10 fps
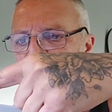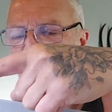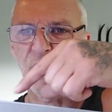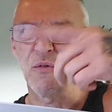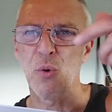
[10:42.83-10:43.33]

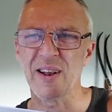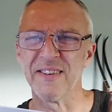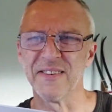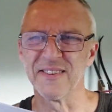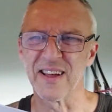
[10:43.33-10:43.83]
So I've quickly
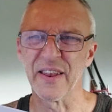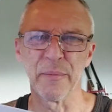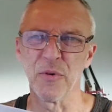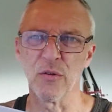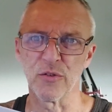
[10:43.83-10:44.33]
designed
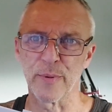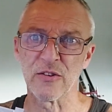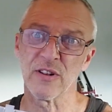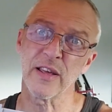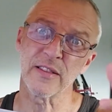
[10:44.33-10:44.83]
them, nothing
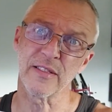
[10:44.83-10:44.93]
special, like